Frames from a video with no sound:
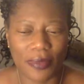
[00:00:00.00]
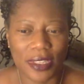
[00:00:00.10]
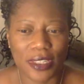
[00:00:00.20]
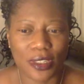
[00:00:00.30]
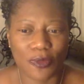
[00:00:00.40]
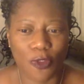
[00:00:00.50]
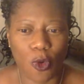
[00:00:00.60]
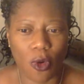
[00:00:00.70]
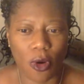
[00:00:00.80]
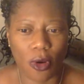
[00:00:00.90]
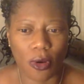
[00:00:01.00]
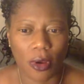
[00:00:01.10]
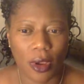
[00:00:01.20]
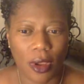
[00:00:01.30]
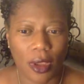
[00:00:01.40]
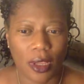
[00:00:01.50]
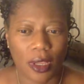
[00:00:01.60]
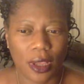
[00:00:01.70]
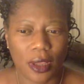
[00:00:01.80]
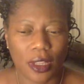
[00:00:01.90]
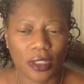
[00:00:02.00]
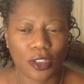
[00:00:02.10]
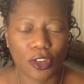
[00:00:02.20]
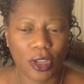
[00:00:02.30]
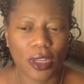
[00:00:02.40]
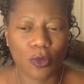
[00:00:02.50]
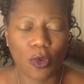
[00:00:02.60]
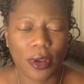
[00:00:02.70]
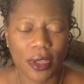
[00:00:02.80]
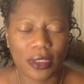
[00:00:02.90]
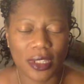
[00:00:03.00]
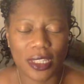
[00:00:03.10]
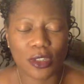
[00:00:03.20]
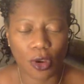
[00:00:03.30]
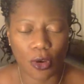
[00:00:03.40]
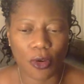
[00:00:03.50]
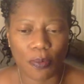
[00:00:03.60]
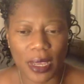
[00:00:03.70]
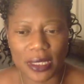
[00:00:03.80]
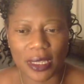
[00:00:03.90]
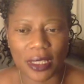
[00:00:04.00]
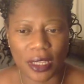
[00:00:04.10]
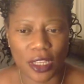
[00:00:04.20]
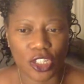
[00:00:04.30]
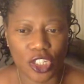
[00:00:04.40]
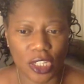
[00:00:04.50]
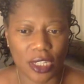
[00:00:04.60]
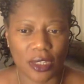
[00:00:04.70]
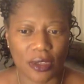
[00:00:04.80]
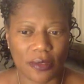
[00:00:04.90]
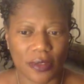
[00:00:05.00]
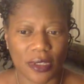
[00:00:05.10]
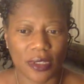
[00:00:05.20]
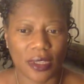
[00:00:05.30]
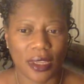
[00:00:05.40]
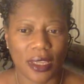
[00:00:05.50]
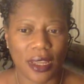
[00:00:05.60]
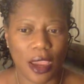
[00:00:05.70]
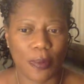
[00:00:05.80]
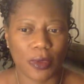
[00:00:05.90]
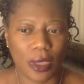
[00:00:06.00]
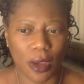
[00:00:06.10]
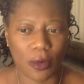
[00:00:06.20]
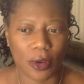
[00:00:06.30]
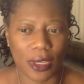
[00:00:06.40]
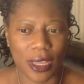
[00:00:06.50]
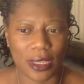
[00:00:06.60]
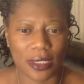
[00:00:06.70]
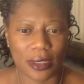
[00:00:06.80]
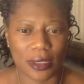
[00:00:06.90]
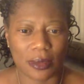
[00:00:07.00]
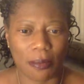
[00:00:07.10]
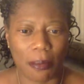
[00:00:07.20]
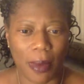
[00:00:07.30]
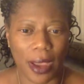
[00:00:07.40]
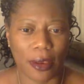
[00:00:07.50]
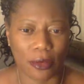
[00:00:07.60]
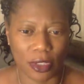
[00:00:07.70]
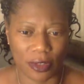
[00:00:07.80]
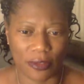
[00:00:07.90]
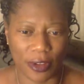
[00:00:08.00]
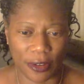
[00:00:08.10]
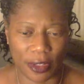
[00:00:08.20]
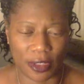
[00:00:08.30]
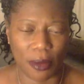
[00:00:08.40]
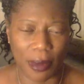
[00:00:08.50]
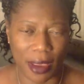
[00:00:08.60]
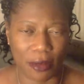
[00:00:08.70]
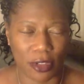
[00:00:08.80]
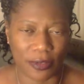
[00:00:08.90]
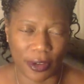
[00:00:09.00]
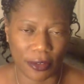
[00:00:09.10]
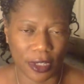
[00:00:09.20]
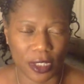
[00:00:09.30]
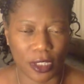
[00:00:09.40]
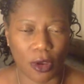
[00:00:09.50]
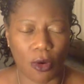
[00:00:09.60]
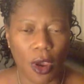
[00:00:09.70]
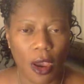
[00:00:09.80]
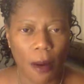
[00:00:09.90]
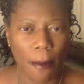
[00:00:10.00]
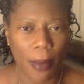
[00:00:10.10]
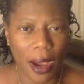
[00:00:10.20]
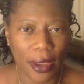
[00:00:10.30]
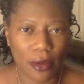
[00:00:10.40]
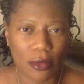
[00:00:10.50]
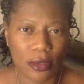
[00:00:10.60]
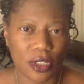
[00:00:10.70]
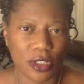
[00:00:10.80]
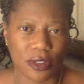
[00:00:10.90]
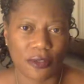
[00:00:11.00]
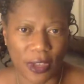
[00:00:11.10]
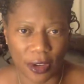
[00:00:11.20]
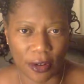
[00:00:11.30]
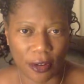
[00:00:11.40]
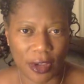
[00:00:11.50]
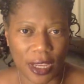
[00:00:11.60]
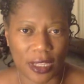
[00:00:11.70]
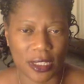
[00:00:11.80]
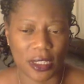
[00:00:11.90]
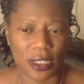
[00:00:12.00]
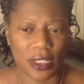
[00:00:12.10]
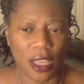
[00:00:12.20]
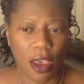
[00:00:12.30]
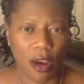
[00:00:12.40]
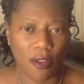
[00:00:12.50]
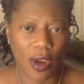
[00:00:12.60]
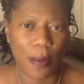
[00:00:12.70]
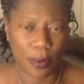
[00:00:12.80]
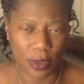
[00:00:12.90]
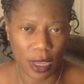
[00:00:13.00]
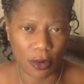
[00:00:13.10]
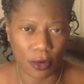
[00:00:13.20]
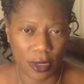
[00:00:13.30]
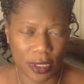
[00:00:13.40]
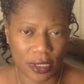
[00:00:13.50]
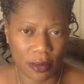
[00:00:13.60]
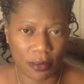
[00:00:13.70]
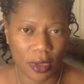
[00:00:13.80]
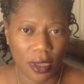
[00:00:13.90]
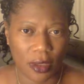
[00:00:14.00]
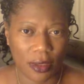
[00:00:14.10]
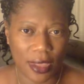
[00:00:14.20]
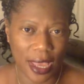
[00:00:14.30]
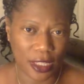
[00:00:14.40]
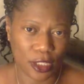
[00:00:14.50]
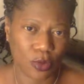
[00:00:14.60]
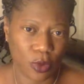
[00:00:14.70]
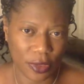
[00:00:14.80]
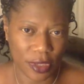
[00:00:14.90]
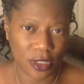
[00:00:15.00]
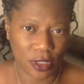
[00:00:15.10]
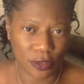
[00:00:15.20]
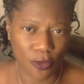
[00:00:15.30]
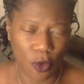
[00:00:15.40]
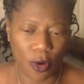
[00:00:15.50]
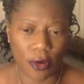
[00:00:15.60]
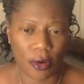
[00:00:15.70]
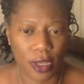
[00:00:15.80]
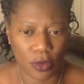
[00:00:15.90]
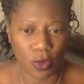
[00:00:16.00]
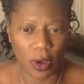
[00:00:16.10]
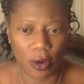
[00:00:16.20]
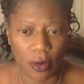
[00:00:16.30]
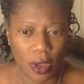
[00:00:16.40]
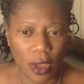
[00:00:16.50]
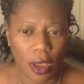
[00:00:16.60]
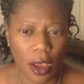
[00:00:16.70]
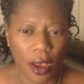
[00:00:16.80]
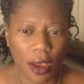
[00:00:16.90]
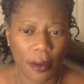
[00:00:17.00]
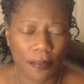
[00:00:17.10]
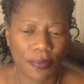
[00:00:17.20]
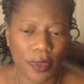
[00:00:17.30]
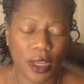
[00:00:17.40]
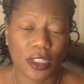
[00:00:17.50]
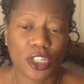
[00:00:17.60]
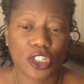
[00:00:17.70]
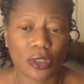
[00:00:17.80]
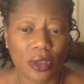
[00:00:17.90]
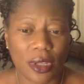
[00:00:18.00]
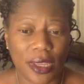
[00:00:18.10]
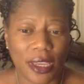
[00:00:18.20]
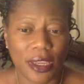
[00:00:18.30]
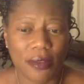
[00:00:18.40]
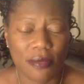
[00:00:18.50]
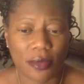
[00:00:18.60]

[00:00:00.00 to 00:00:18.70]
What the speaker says: this is for, you're going to want to, this herb basically achieves in hyperthyroid cases mild severity. So mild to severe cases of hyperthyroidism. That's what this is for as well. Additionally,